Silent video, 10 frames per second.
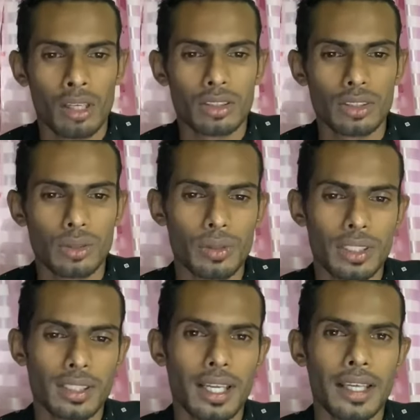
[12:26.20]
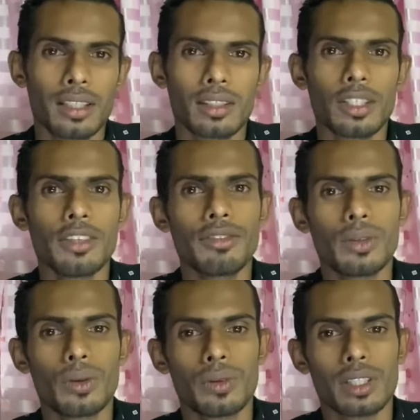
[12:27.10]
so it's like if you
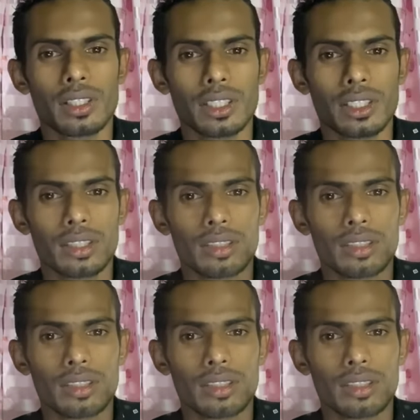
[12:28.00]
don't understand